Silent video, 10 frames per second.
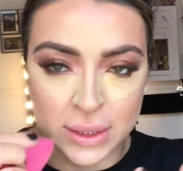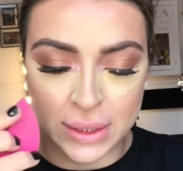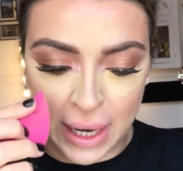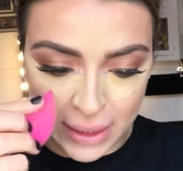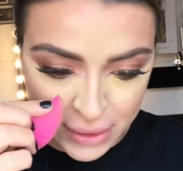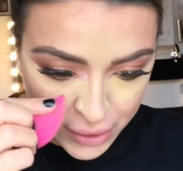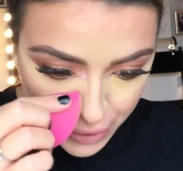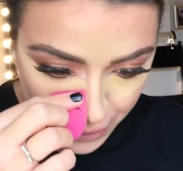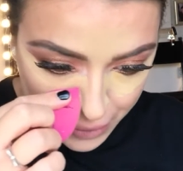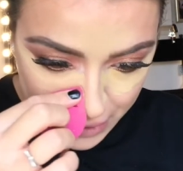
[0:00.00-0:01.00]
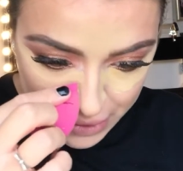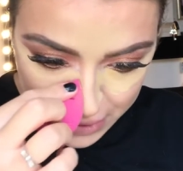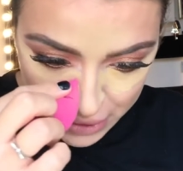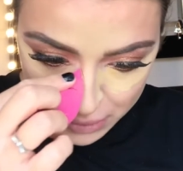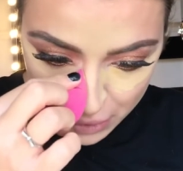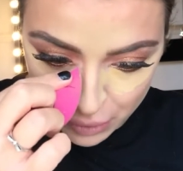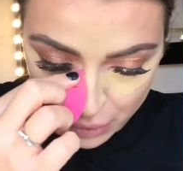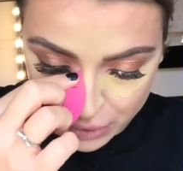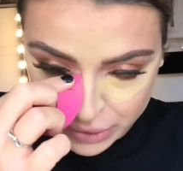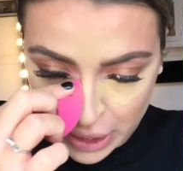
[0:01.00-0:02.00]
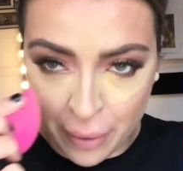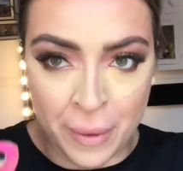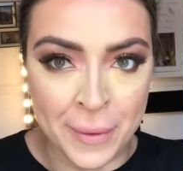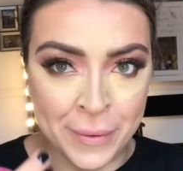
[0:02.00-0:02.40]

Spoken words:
sides of the nose, as this will also